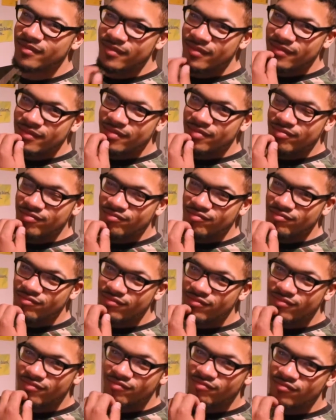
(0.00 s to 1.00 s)
But I don't
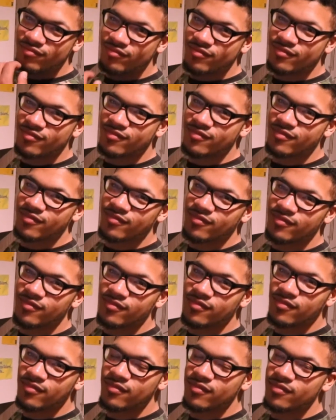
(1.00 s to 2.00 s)
get like
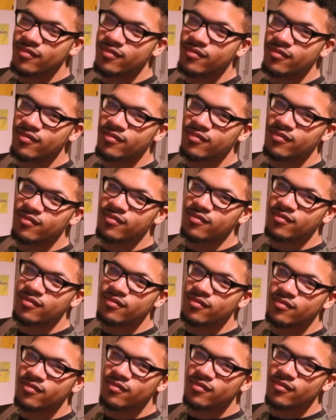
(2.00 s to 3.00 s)
Handtuch.
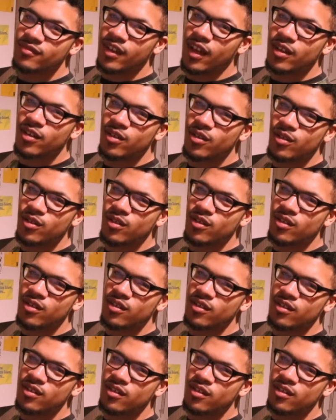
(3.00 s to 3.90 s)
Handtuch.